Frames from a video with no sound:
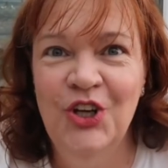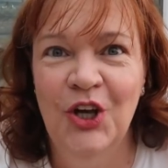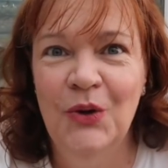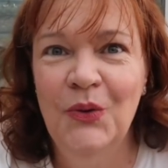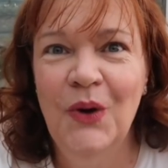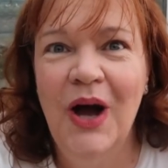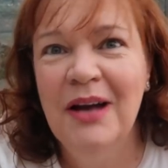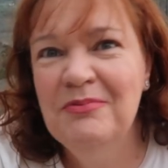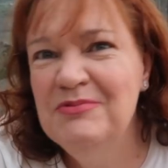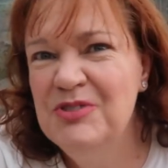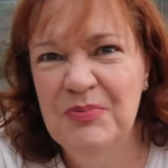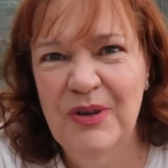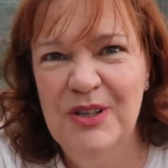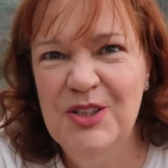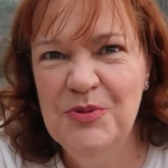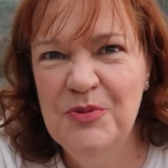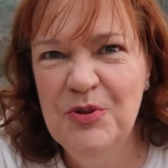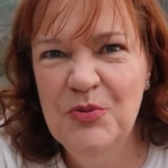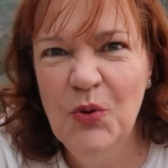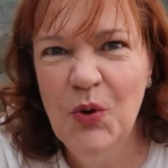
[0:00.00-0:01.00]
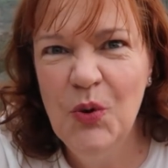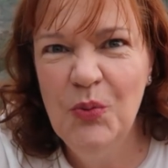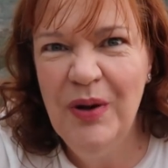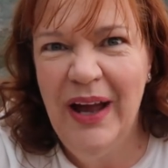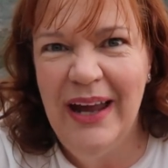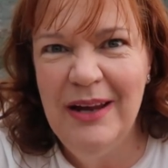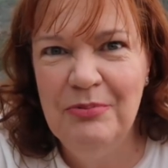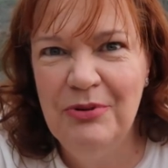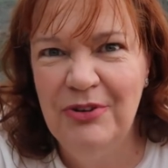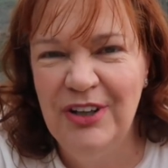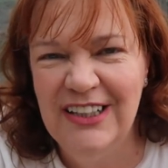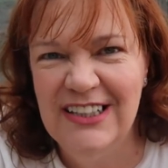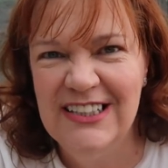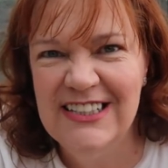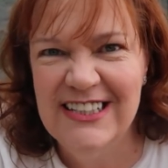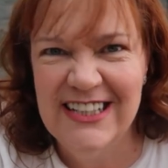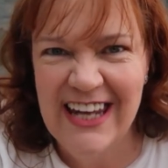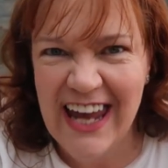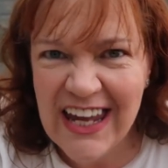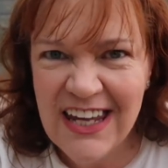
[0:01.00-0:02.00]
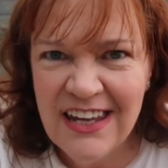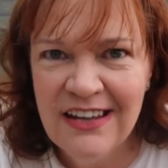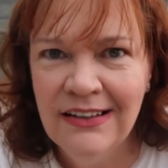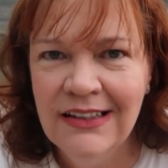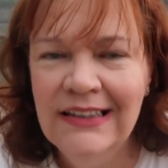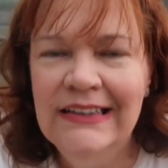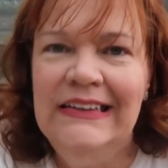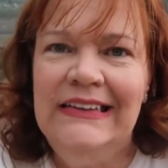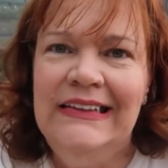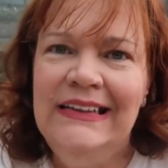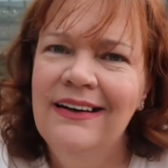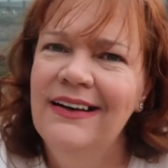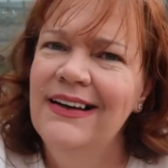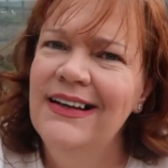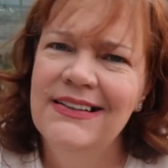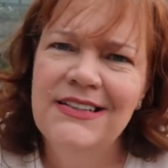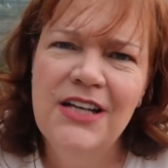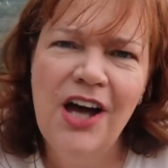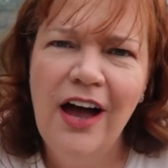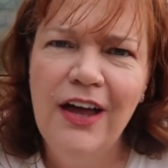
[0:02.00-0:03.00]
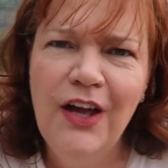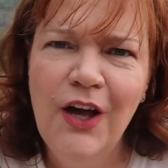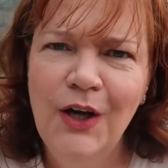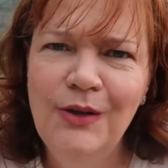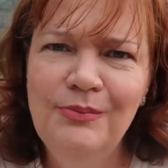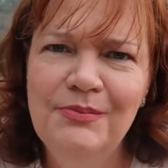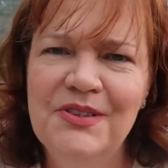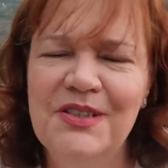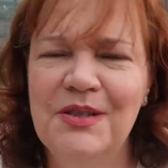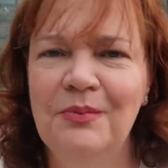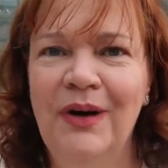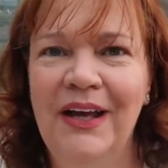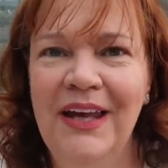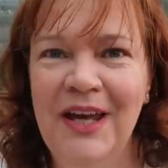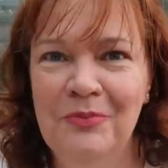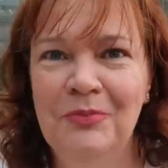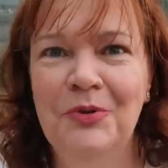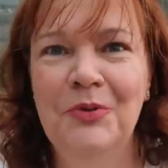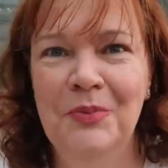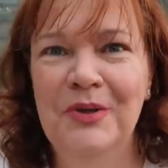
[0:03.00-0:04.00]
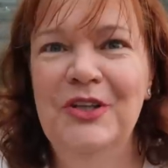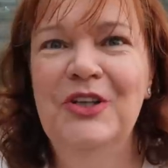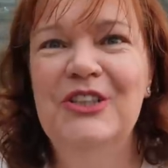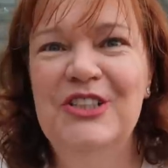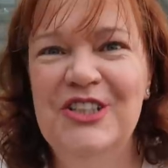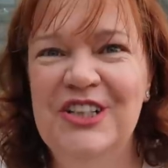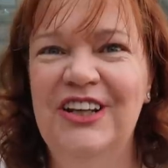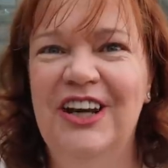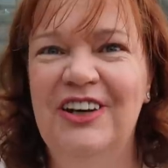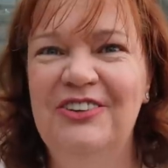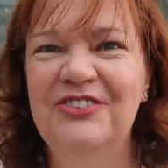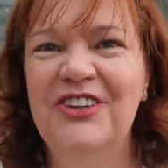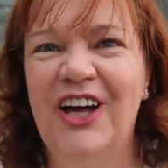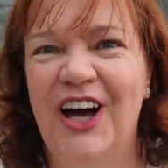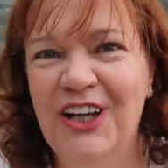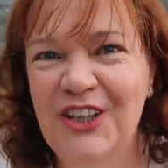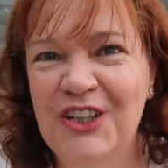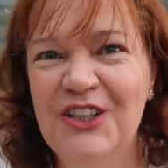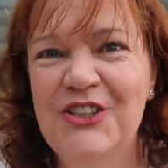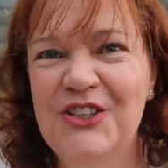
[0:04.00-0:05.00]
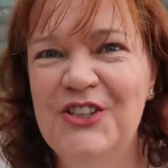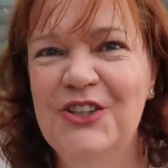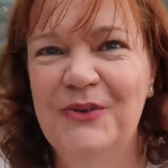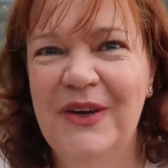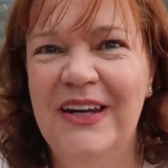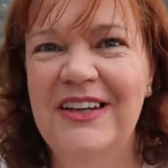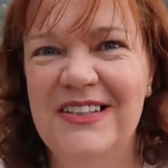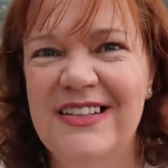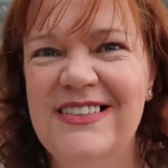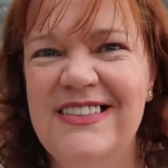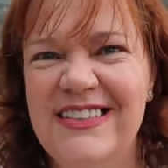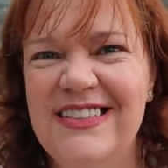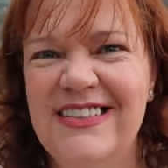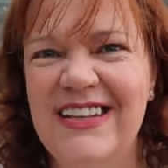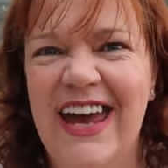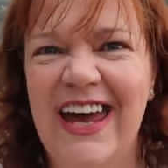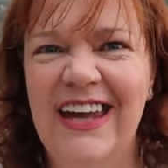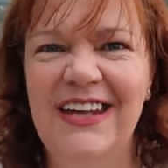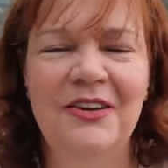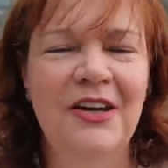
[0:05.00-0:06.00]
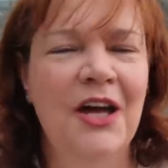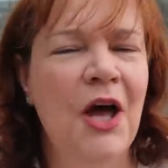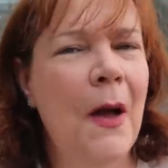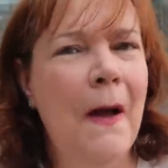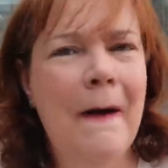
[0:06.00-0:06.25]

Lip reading: know, I'm supposed to be wallpapering today. I had high hopes that my hip would be good enough that I could do it today.